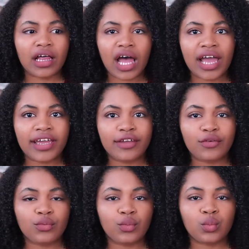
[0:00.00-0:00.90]
I
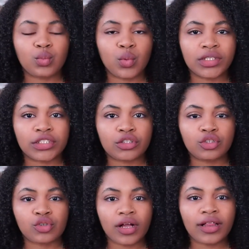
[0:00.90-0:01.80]
was
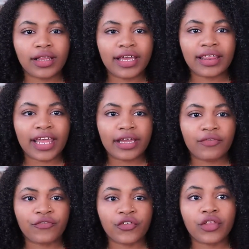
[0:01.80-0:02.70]
struggling,
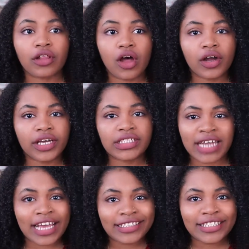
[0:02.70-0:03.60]
like, for the longest.
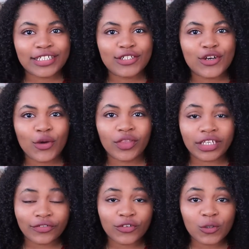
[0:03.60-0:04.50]
I didn't know the
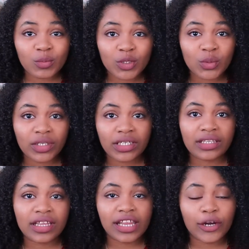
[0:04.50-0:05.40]
difference
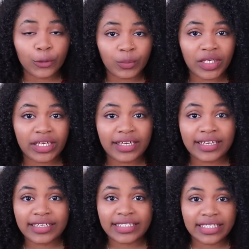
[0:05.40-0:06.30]
between the letter B
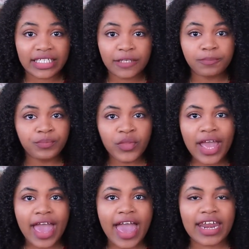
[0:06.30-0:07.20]
and D,
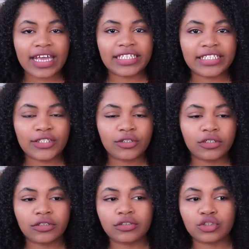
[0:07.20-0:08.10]
and I
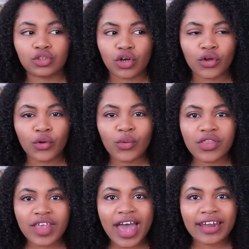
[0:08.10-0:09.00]
still struggle
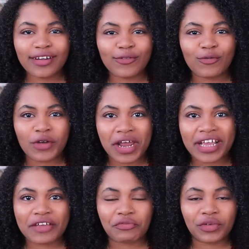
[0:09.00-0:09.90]
with that when I
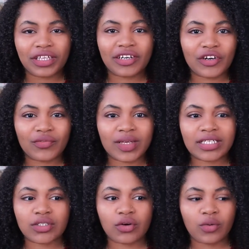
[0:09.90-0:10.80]
get really
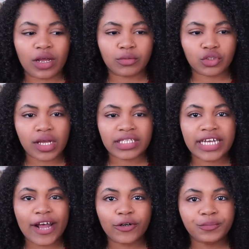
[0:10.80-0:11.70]
nervous or when I'm stressed
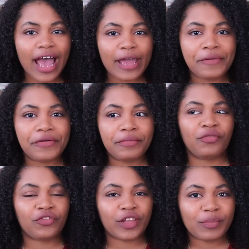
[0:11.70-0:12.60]
out. I
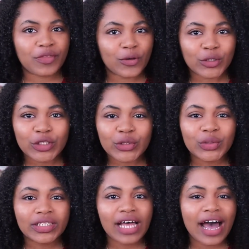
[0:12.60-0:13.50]
flip those two
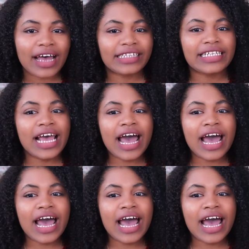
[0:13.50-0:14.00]
a lot.